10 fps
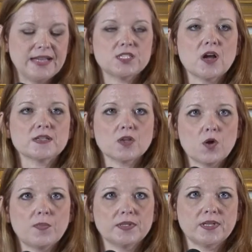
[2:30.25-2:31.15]
and he talks
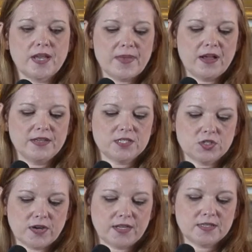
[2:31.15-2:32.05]
openly about his
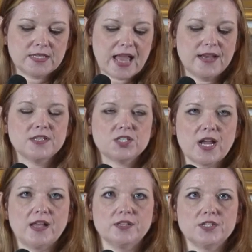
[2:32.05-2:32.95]
strengths and
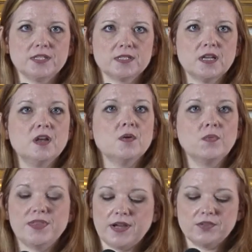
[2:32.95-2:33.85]
his challenges
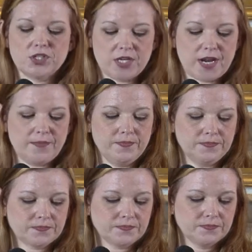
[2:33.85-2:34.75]
without shame.